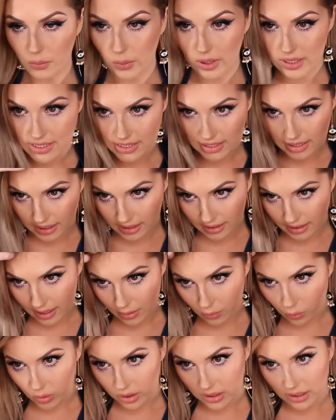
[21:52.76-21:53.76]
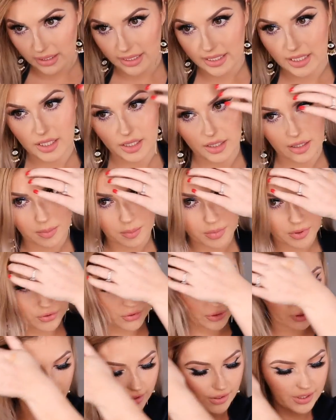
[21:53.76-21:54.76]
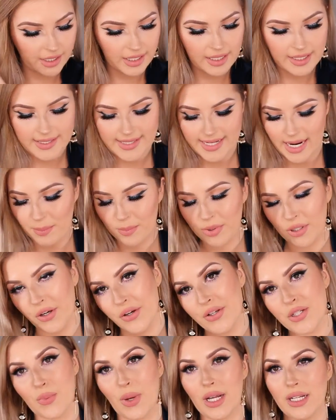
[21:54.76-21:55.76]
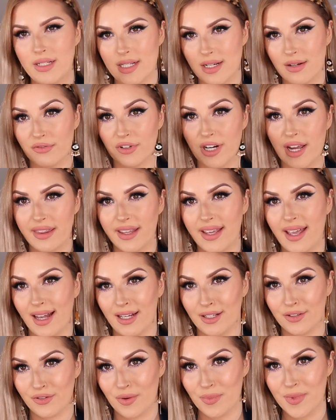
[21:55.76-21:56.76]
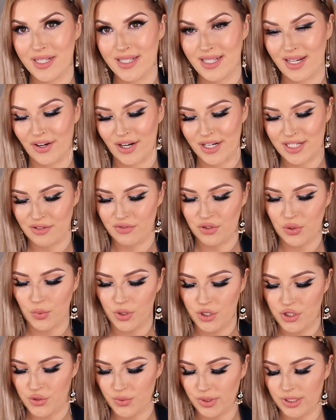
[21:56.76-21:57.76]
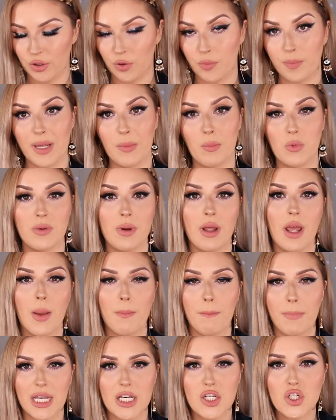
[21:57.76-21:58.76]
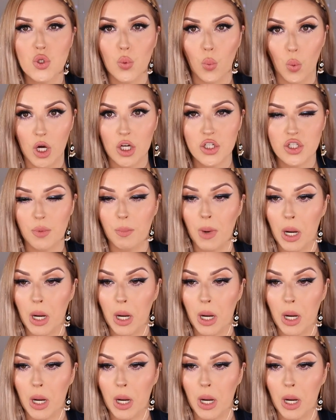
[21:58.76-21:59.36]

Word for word: Once again, I will link the blue look down below, as well as every other color from the series if you want to do a little binge watch.